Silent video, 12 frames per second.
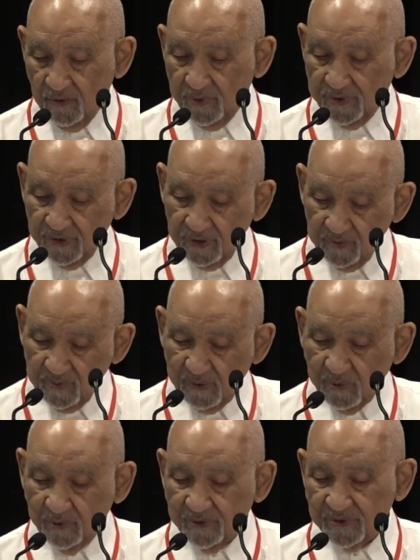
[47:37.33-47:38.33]
We're the good
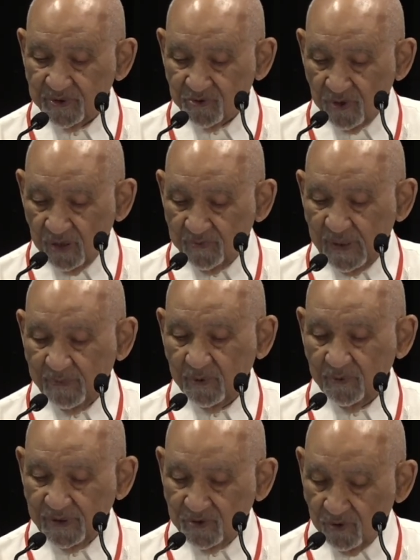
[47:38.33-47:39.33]
people, we're the strong
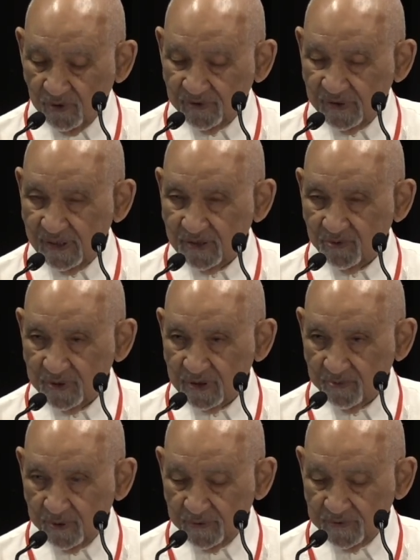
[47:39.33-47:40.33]
people, we do all the things we're
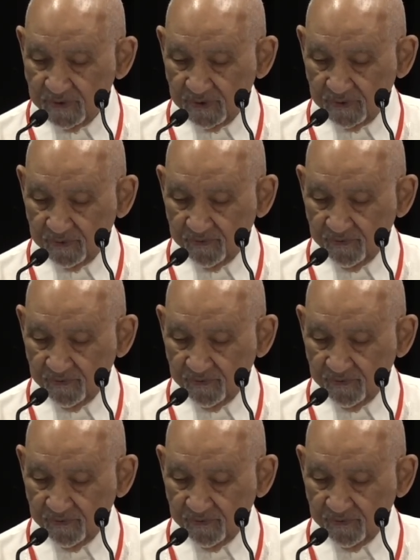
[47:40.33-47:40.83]
supposed to.